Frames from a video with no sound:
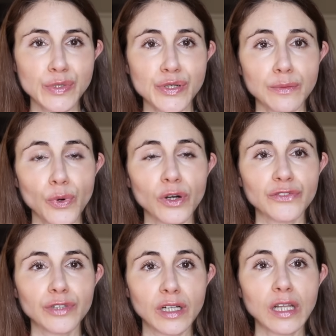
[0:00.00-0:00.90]
which are
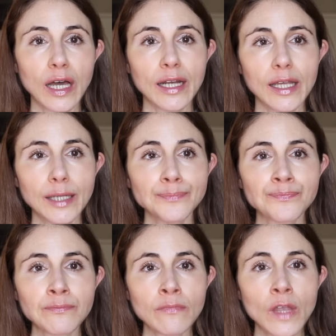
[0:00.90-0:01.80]
important for clotting.
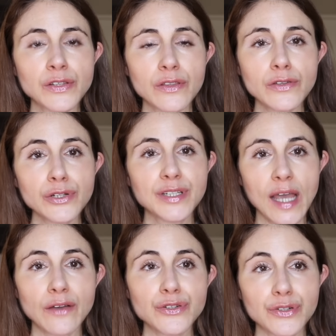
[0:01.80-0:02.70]
So those are
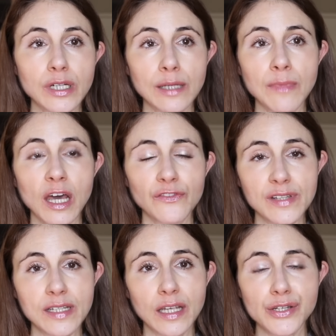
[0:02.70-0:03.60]
downstream
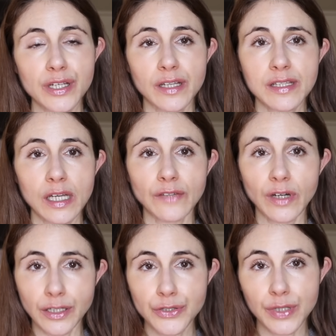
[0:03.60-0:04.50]
manifestations of
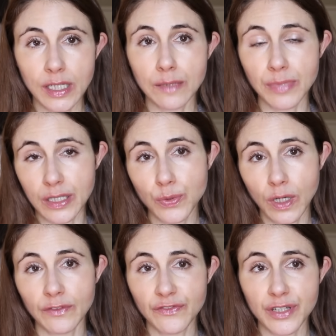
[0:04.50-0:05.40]
untreated
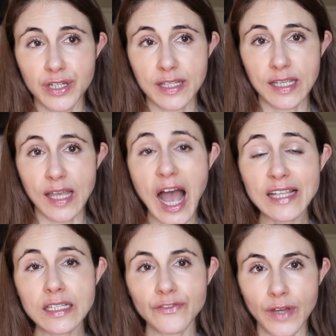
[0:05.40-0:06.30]
B12 deficiency
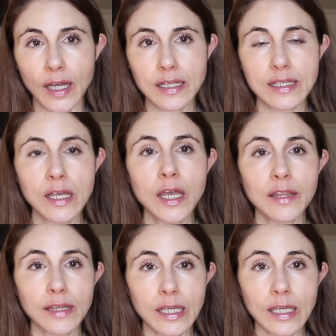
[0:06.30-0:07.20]
as it affects
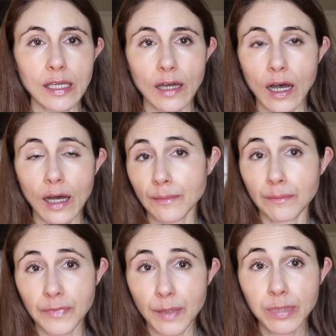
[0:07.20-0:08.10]
the,
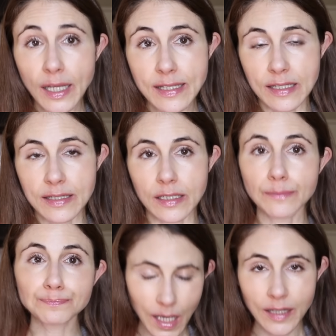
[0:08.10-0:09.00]
um, the blood
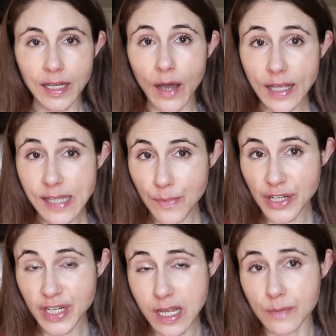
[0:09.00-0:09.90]
system. Now, as I
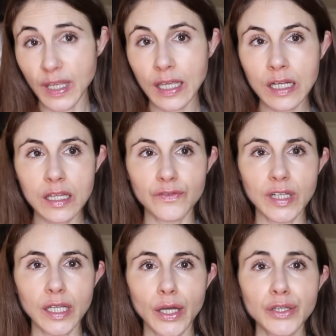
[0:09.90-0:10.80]
mentioned at the beginning of the
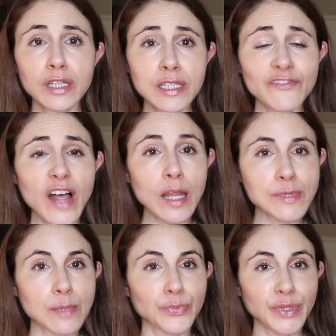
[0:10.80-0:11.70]
video, you can develop
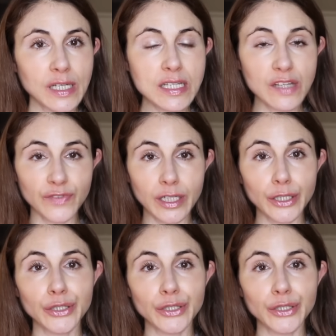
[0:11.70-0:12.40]
some pretty severe